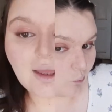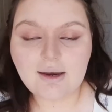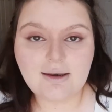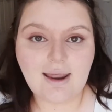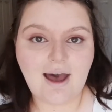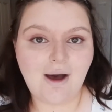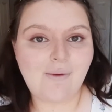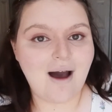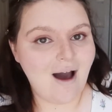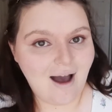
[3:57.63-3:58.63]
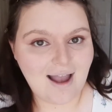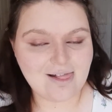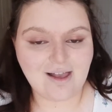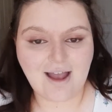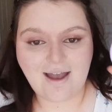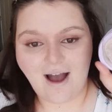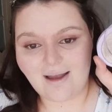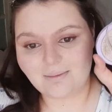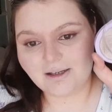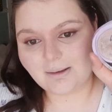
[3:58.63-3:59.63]
now highlight.
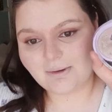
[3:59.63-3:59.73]
I'm gonna be